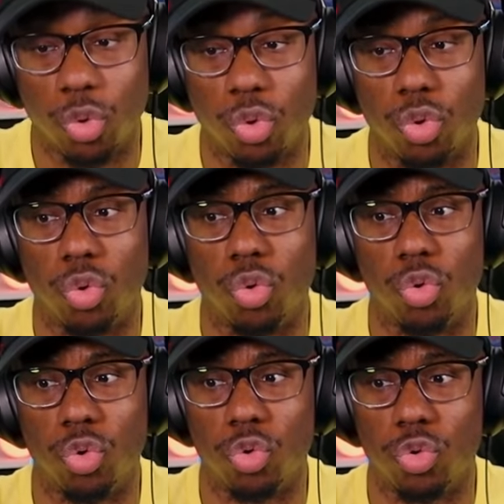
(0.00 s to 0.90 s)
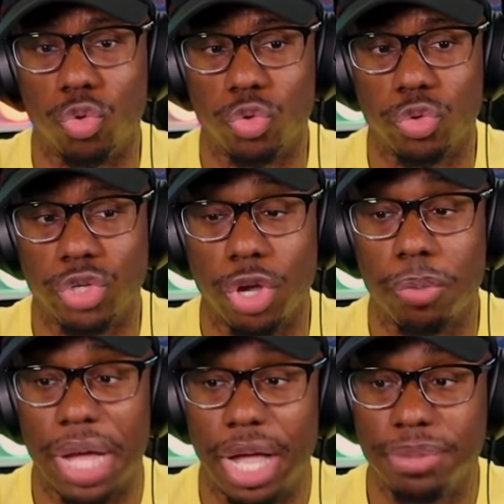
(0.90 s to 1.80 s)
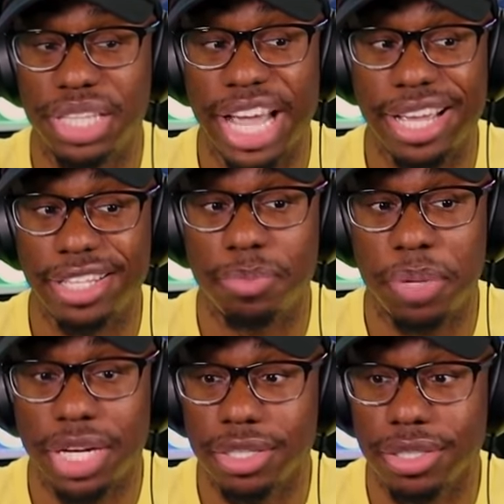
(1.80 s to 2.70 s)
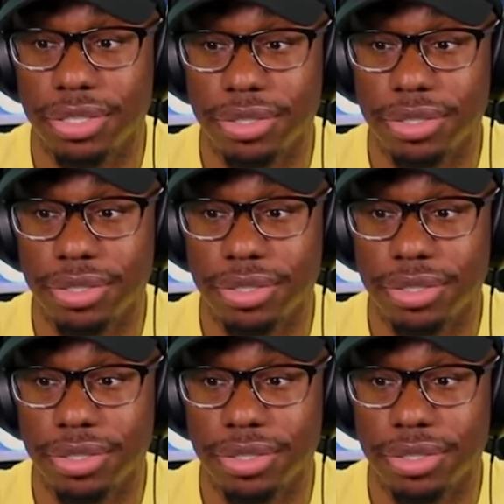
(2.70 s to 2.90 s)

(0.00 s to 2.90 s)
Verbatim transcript: Oh, your mom's cake is better?